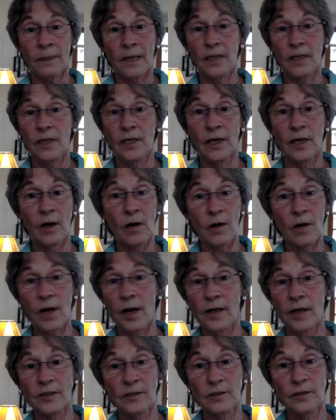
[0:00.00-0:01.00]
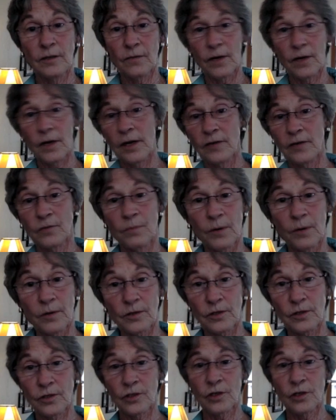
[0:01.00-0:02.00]
you get all kinds of different kinds of
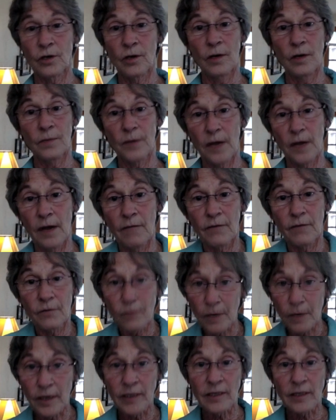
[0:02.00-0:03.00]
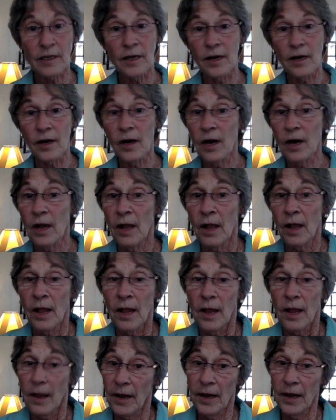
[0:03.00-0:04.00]
birds that show up to have a drink there.
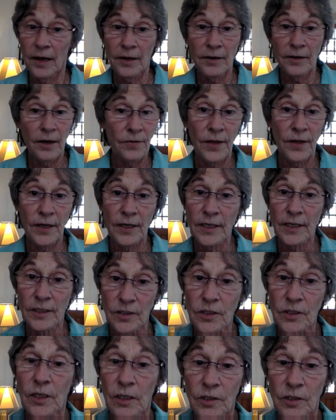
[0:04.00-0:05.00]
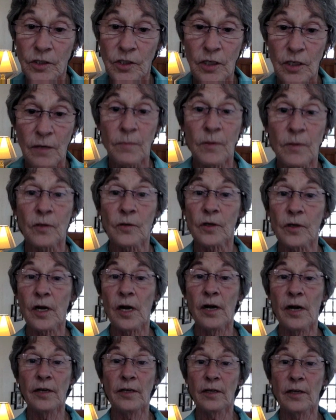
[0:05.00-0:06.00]
And I think it's a similar
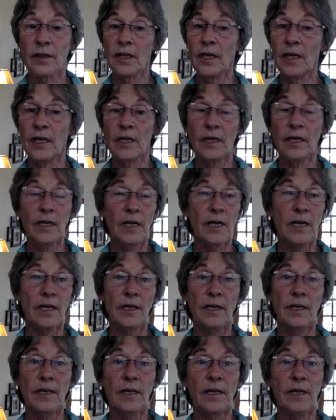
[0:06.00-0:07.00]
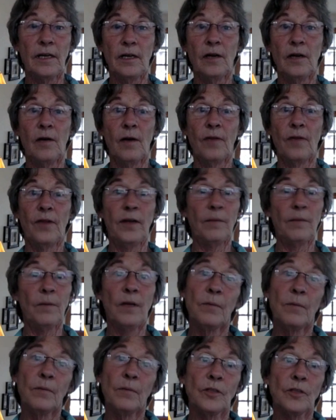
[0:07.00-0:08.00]
kind of thing. And I
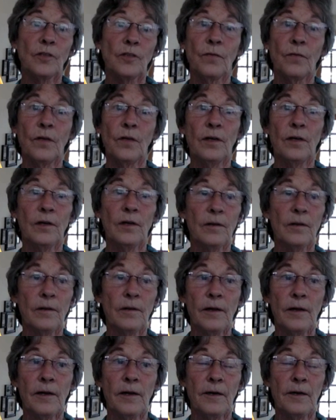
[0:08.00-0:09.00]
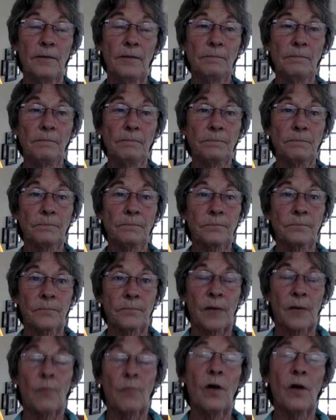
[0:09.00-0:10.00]
think people just feel
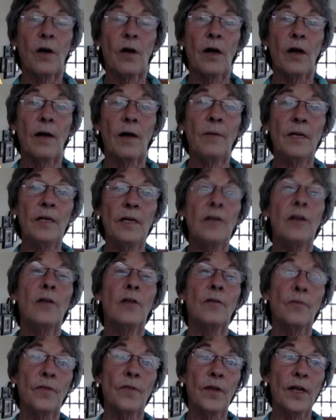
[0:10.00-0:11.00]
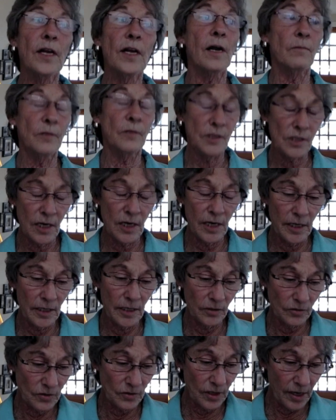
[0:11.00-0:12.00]
well, I mean, another thing I would
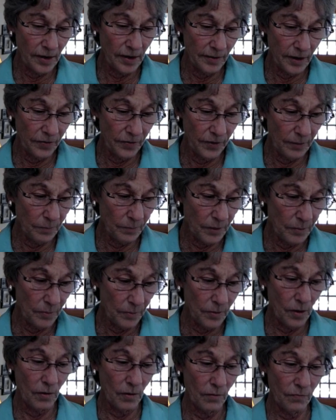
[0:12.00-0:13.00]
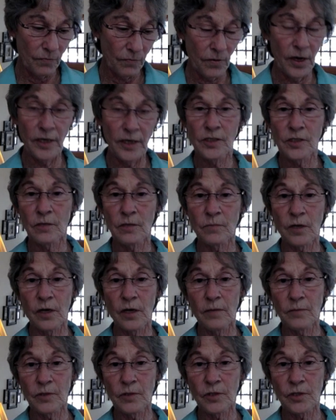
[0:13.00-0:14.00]
say is that I think people are afraid
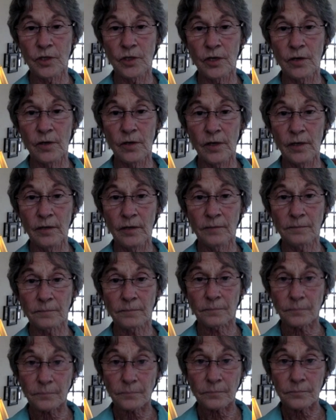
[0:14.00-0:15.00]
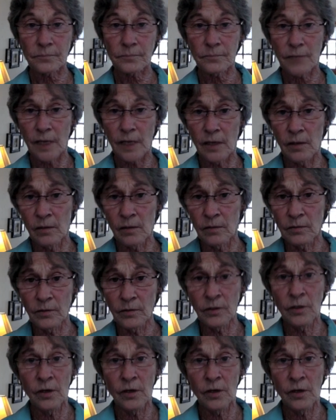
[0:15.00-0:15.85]
sometimes of sharing. I don't,